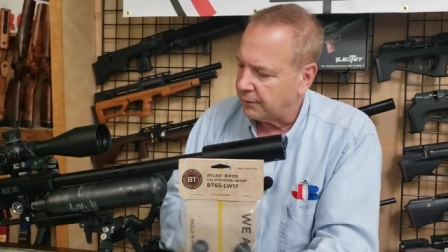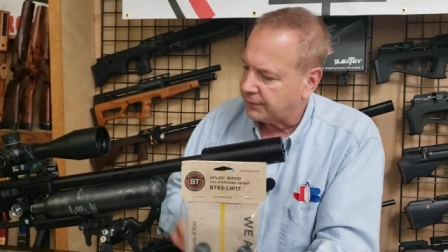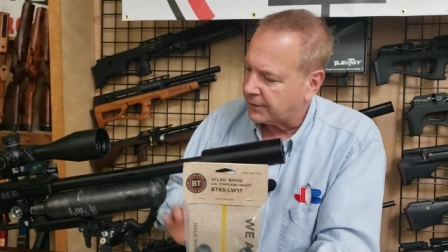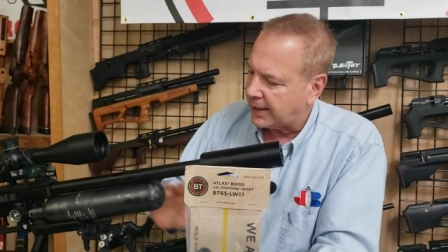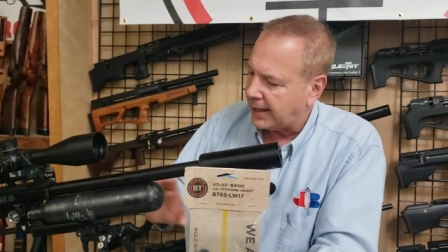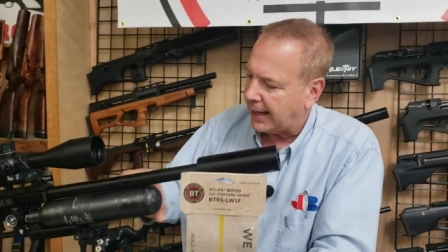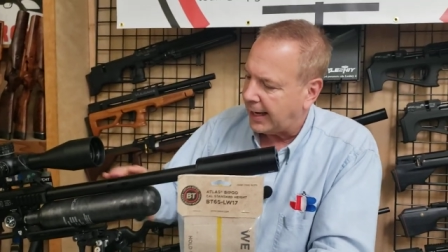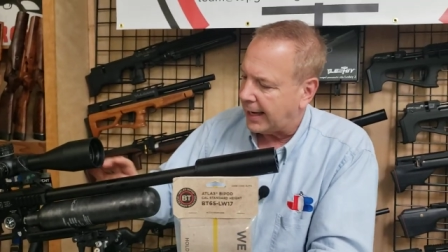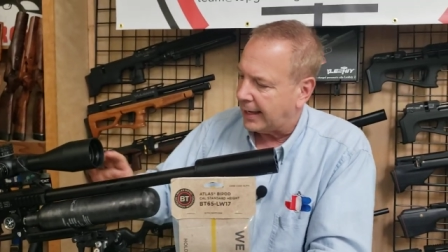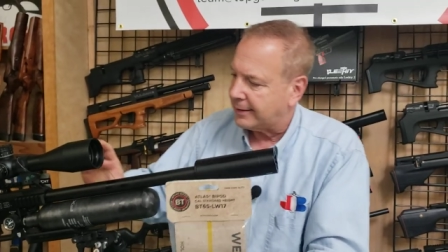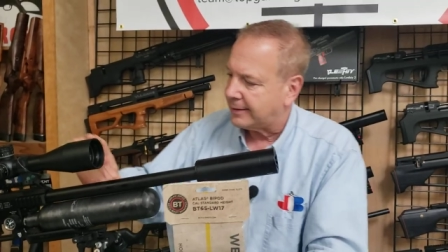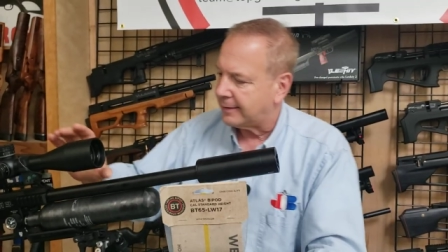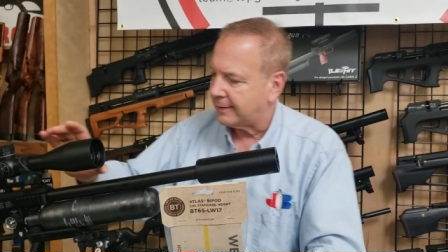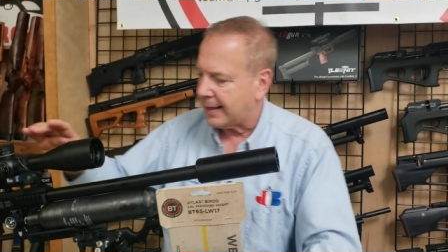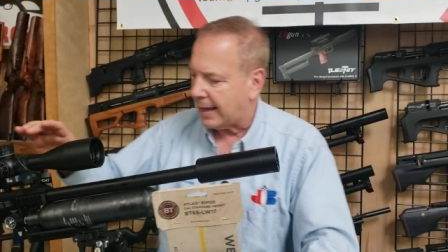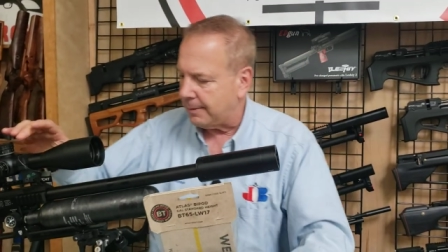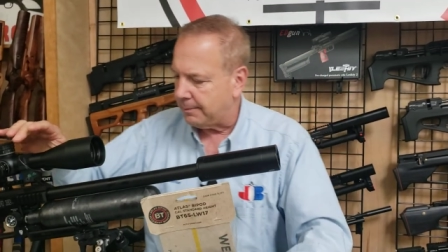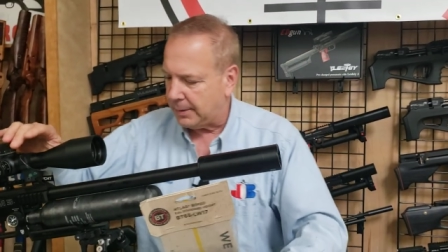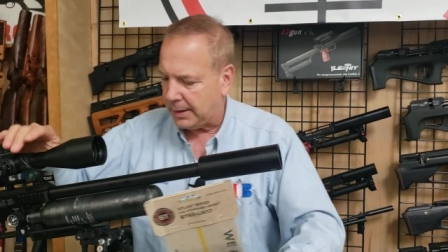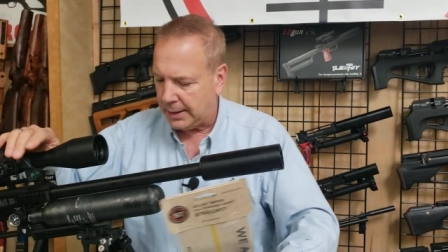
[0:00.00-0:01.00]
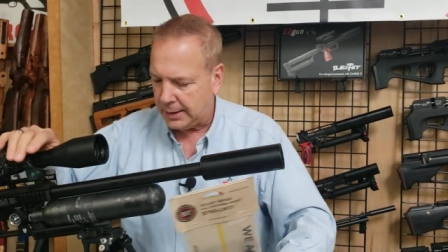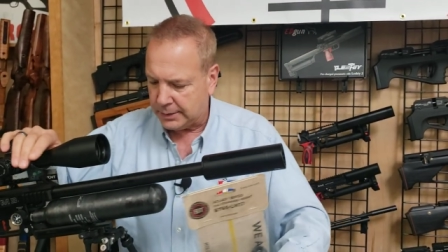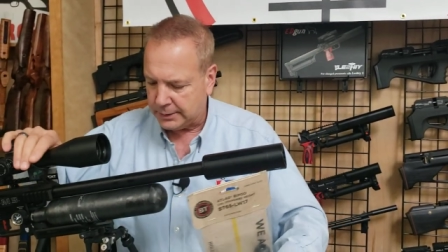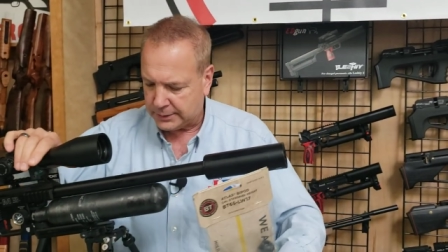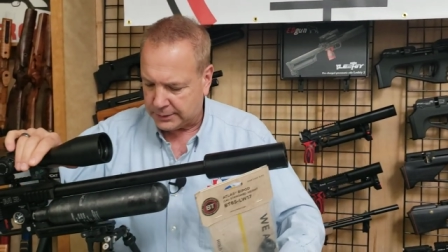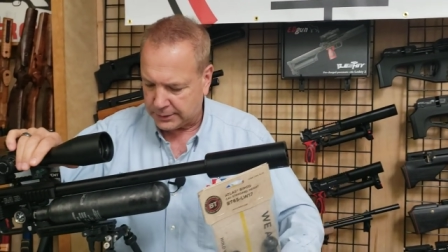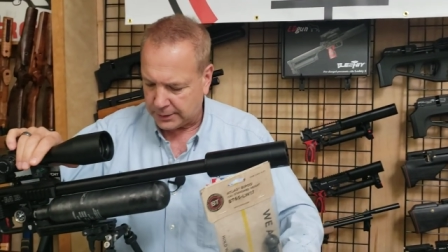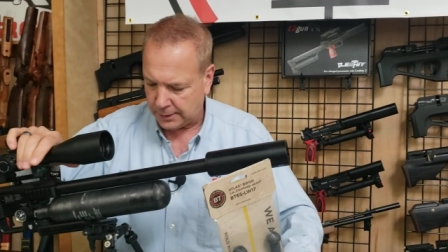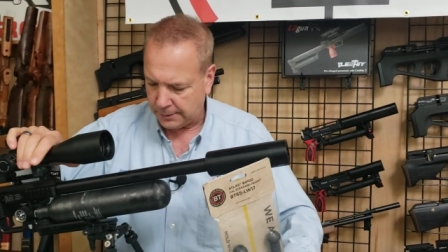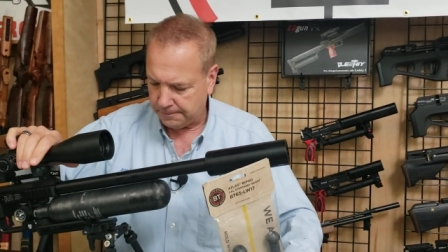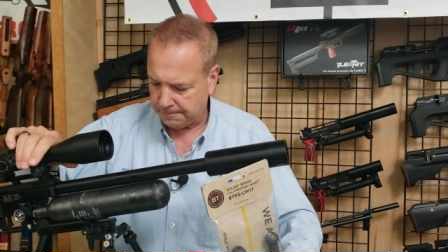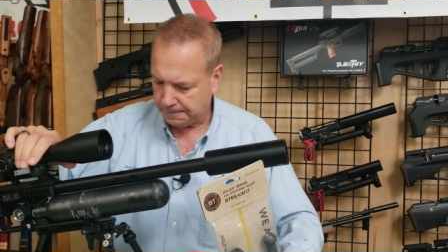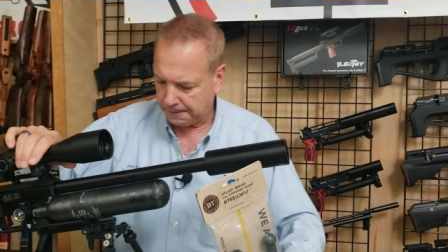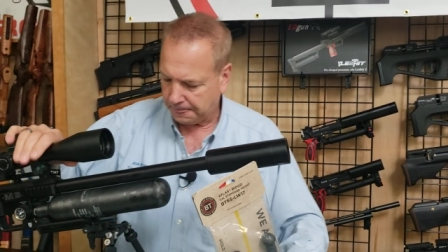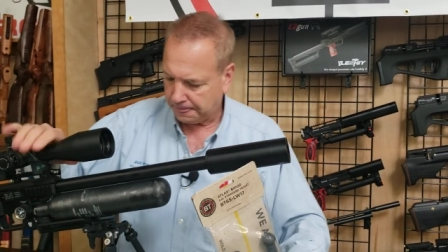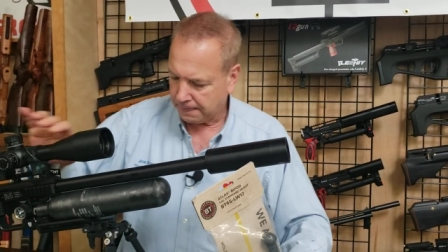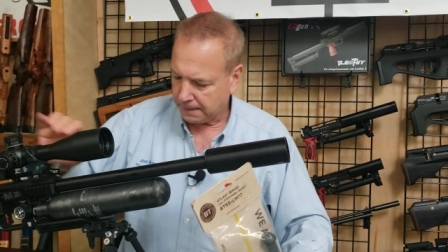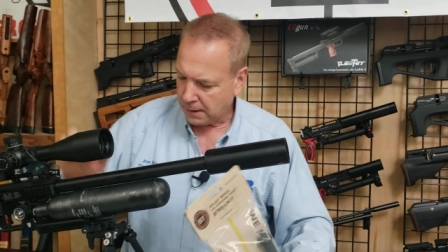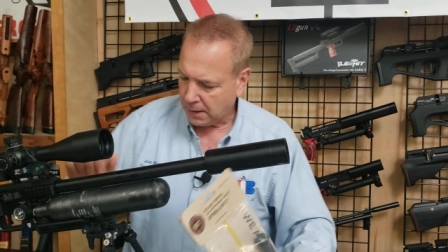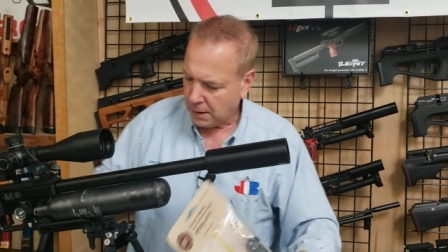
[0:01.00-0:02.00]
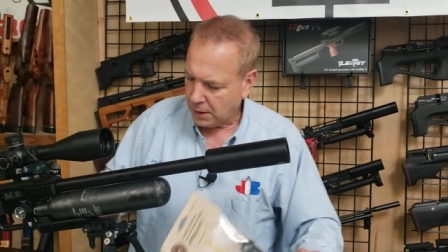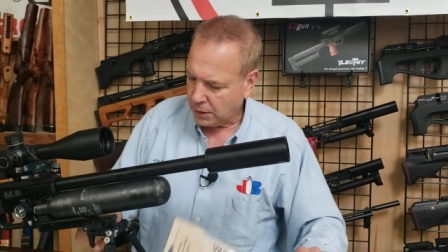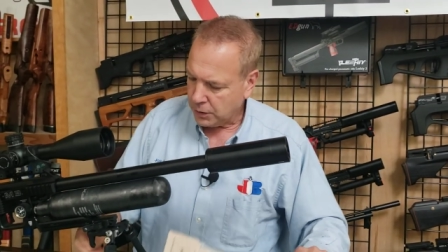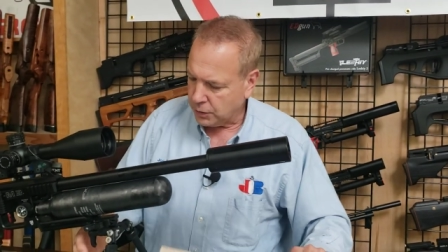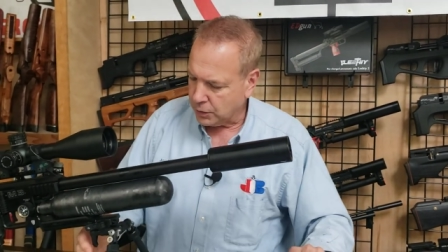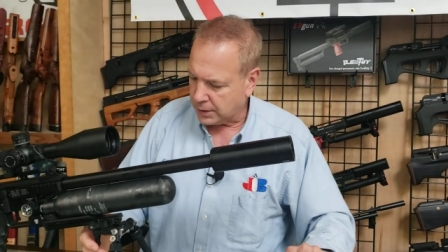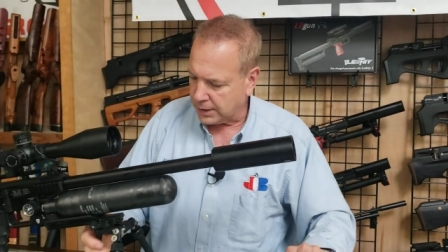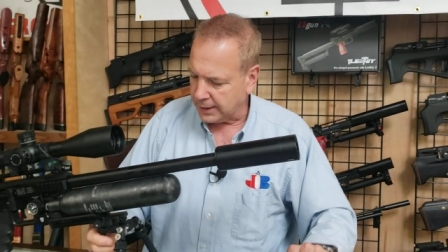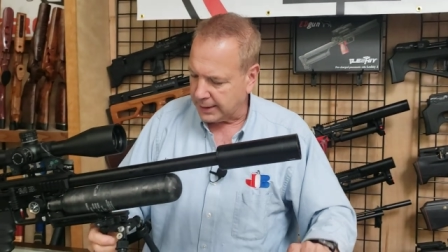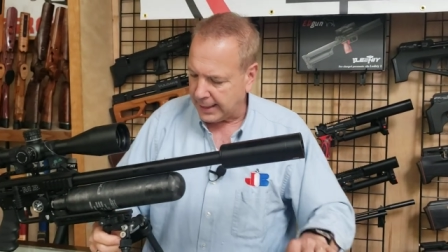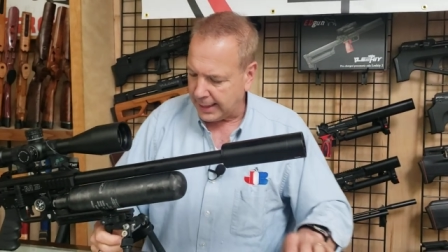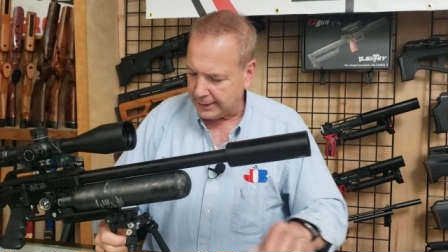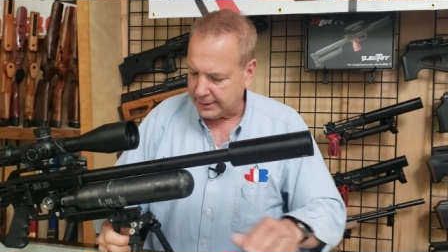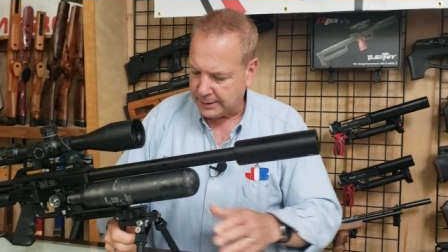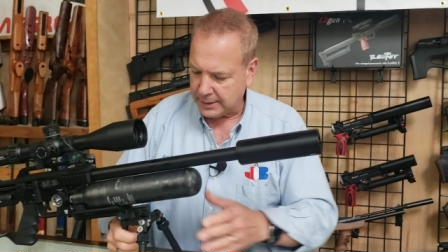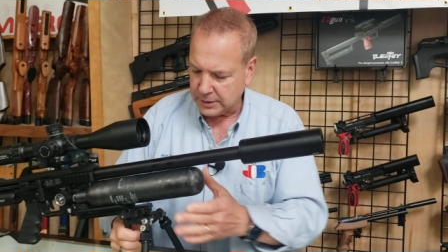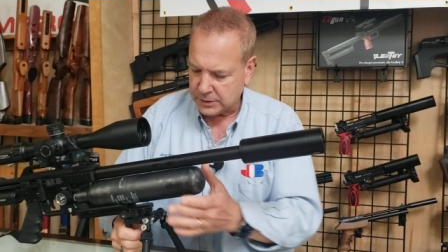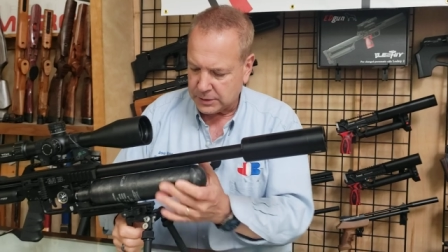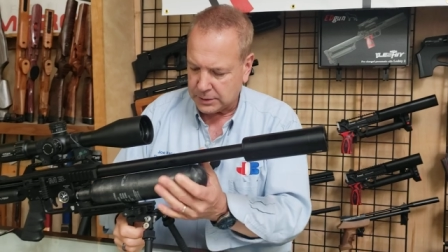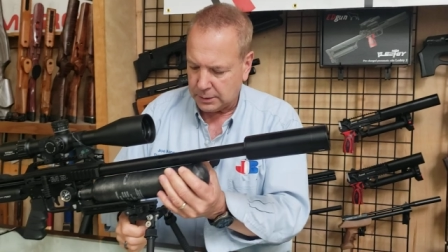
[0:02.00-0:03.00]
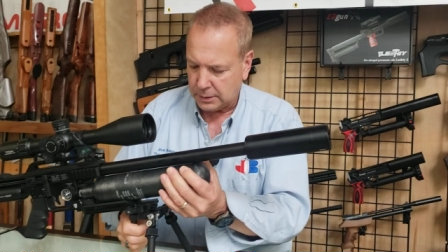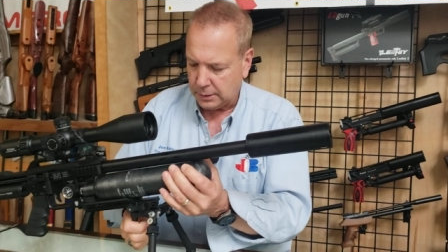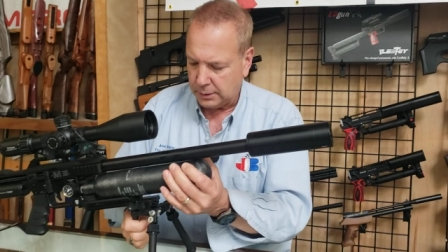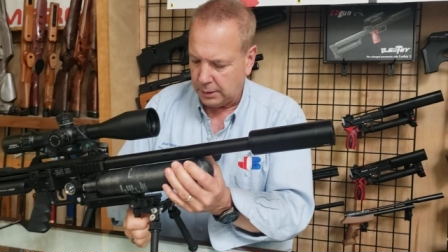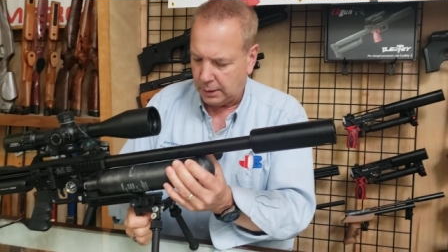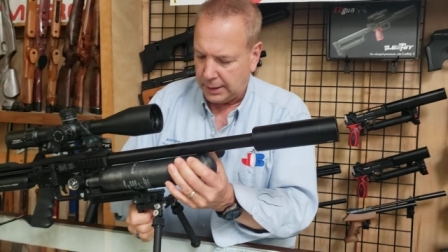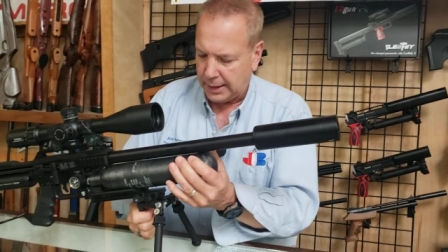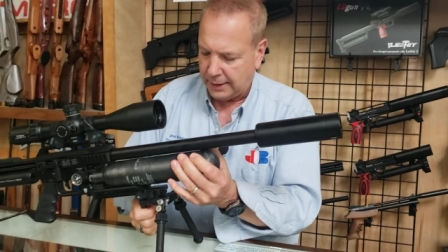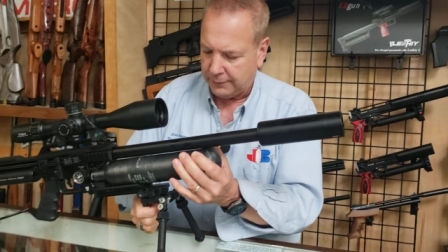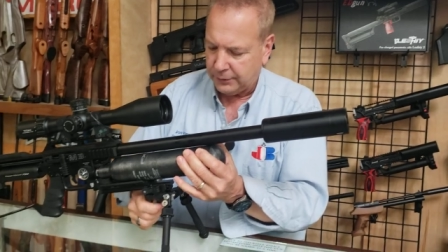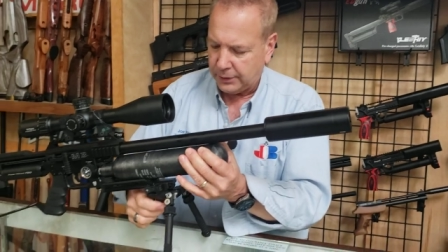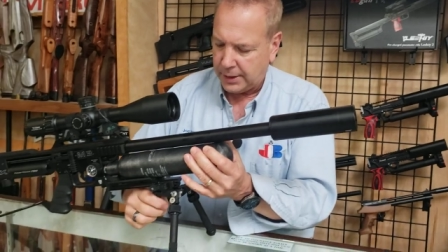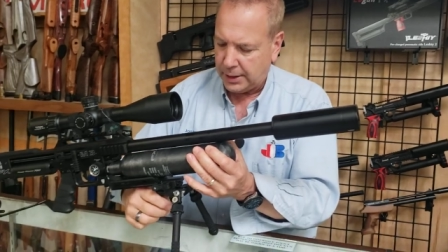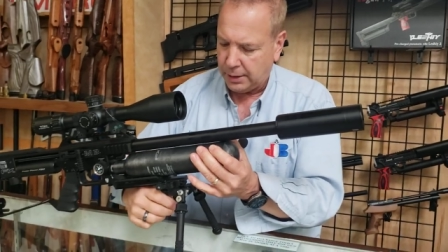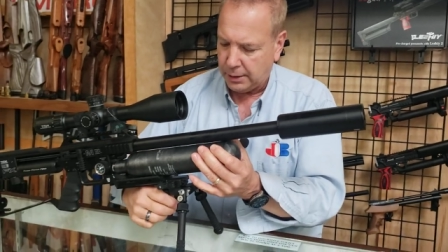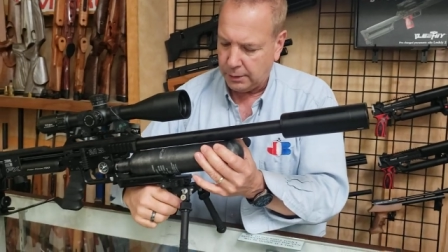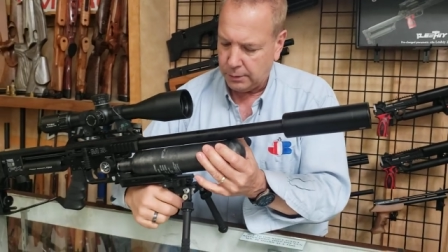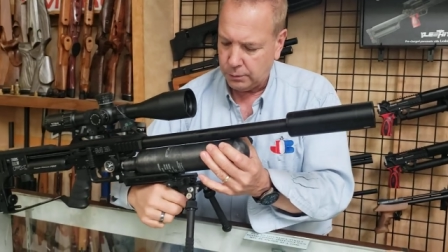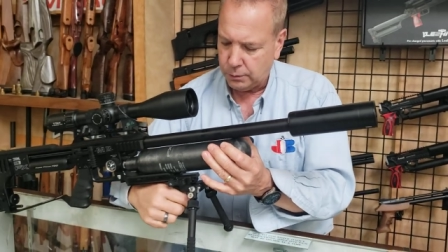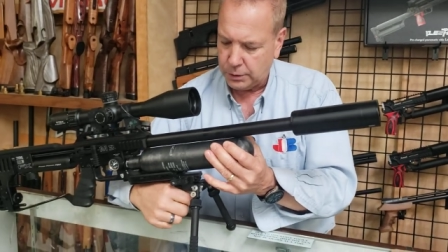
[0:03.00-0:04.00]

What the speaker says: of cant. That means you can get this little lever here,